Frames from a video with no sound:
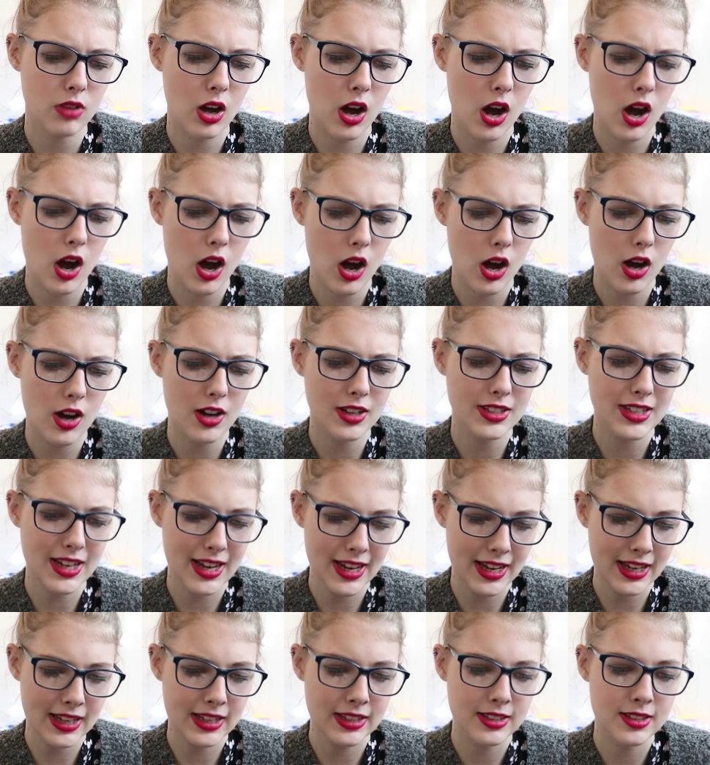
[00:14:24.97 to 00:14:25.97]

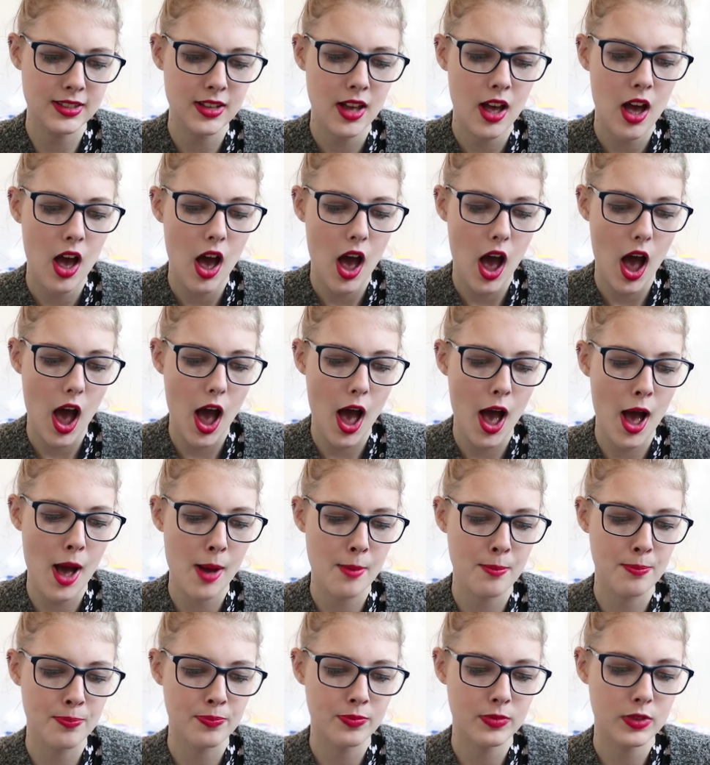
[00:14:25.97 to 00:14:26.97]
Hardings
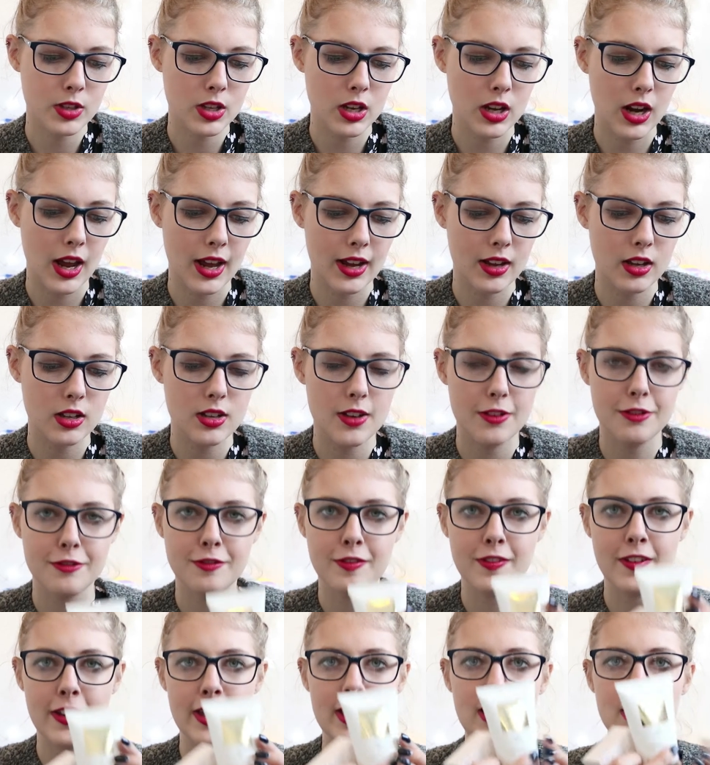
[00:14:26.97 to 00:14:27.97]
um, like
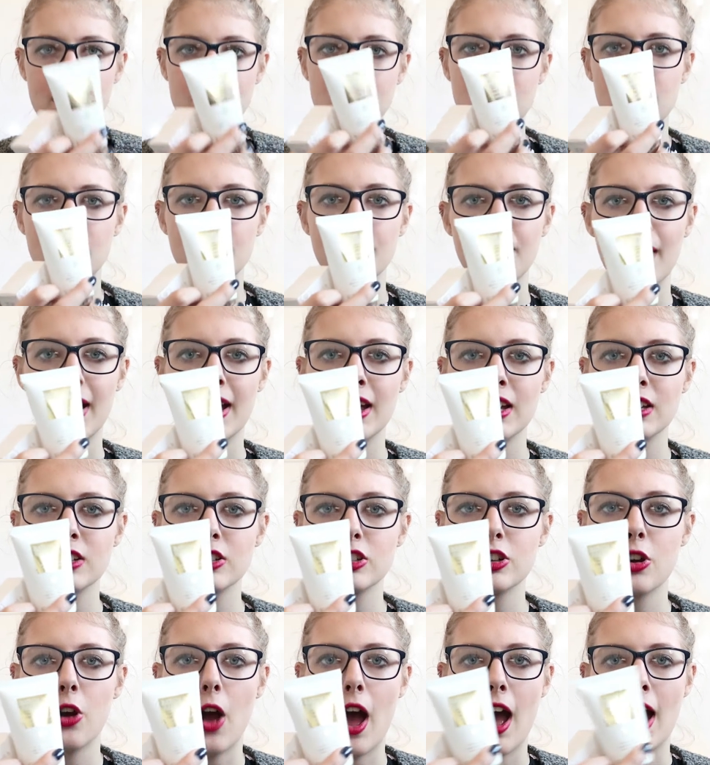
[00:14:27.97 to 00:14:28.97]
feet
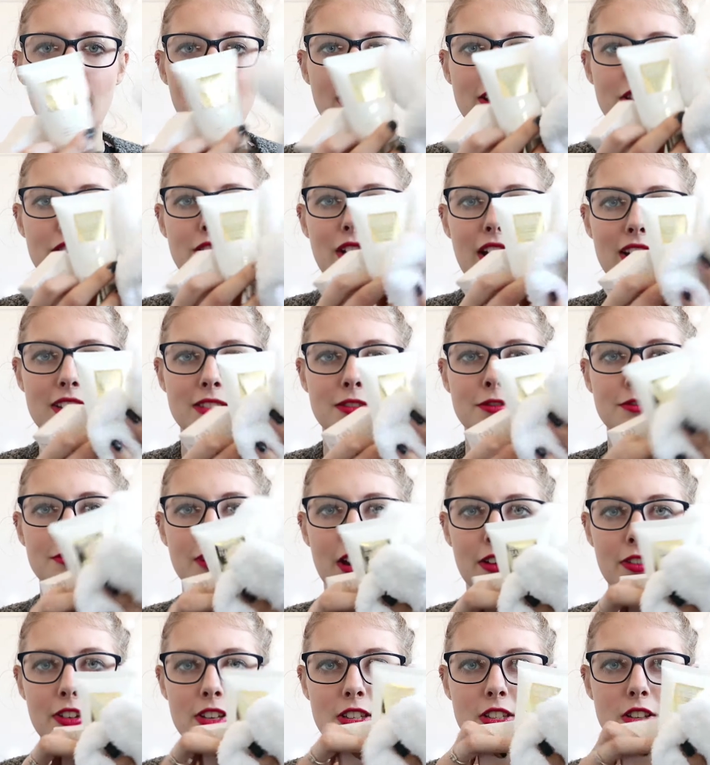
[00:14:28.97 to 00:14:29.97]
range and you get some
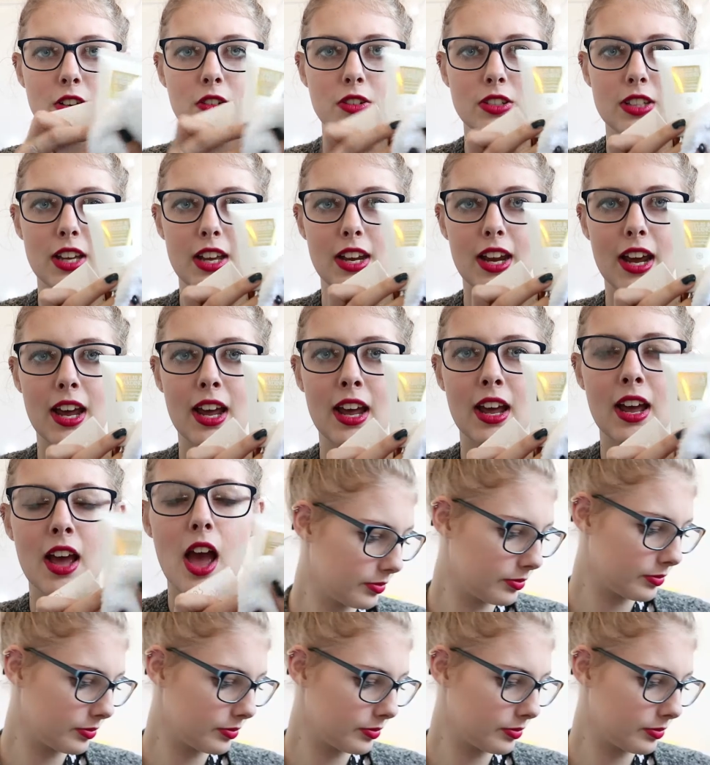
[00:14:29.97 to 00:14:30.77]
fluffy socks in it.